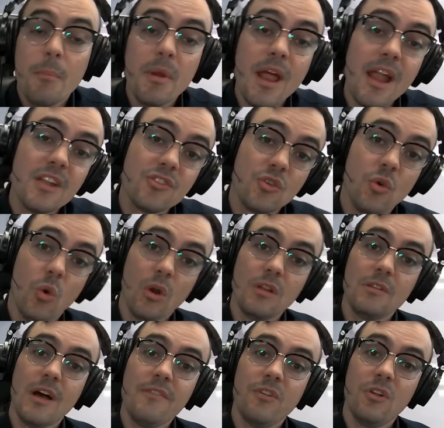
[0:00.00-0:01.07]
But at its core
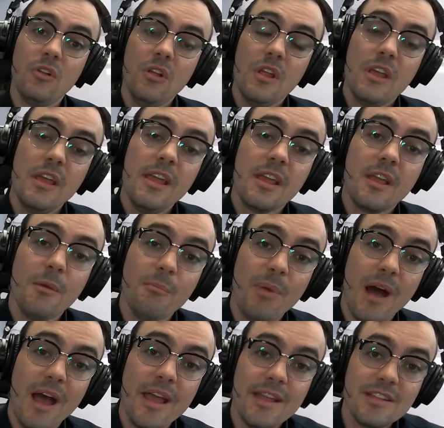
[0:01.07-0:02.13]
level, it
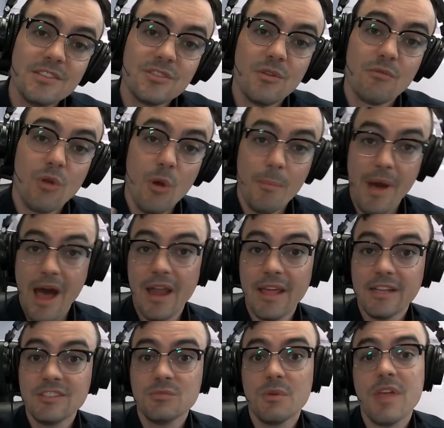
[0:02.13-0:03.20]
combines
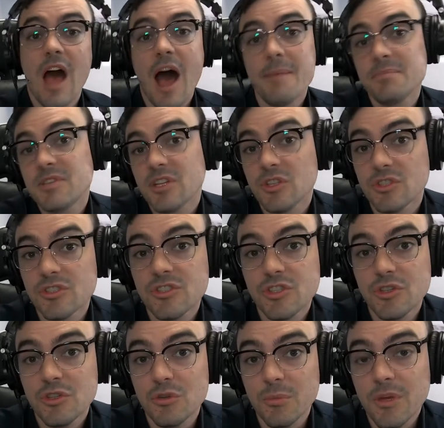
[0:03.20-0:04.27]
robotics with optical
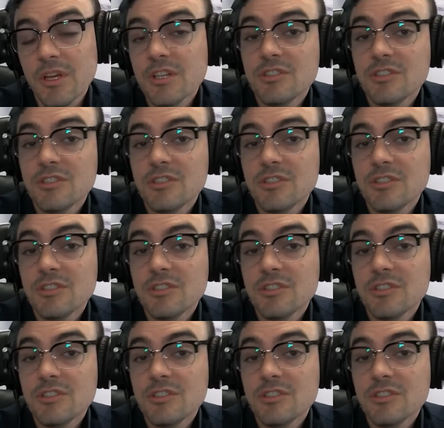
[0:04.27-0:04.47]
zoom.